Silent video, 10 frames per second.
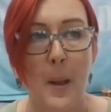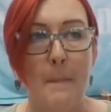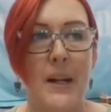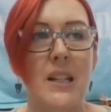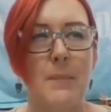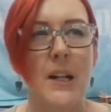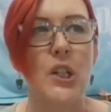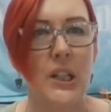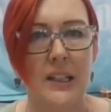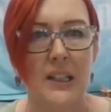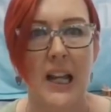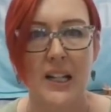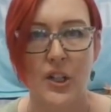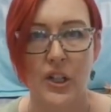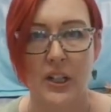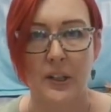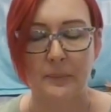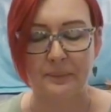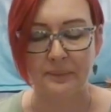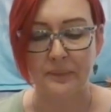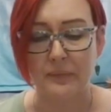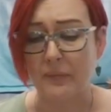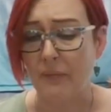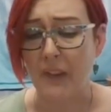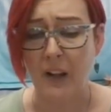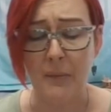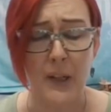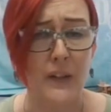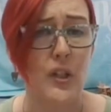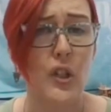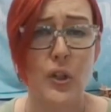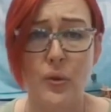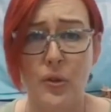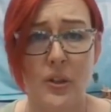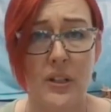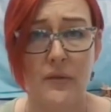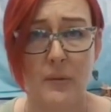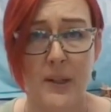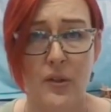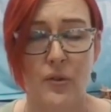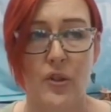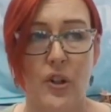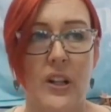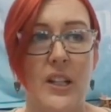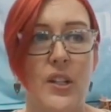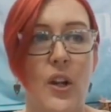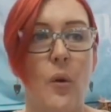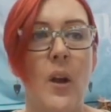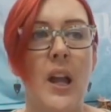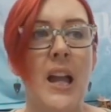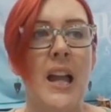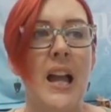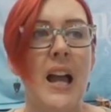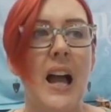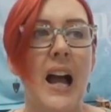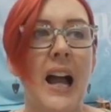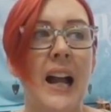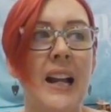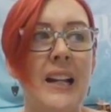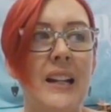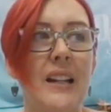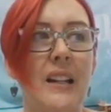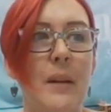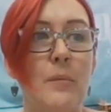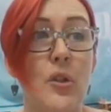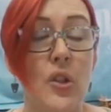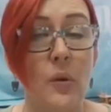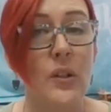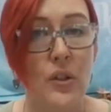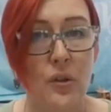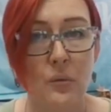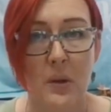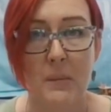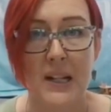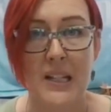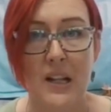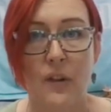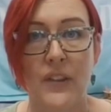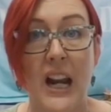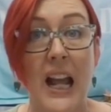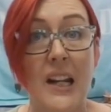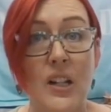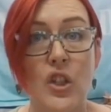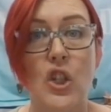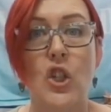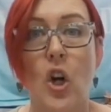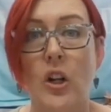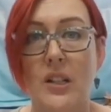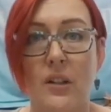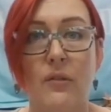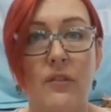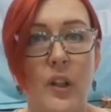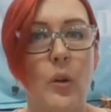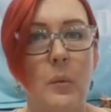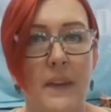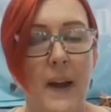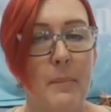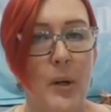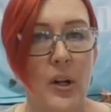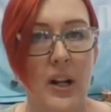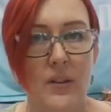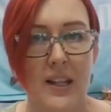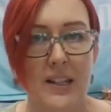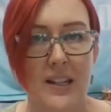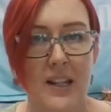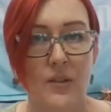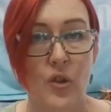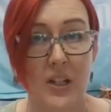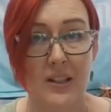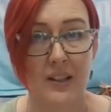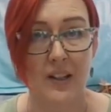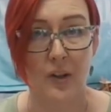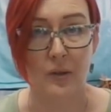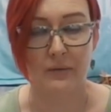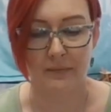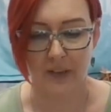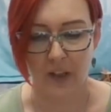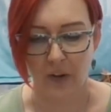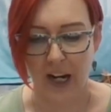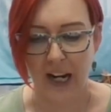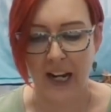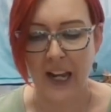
But especially in the last year, I've been on this huge transformational journey. So I am so in tune with myself that I can start to feel when that burnout sets in just a little. Okay.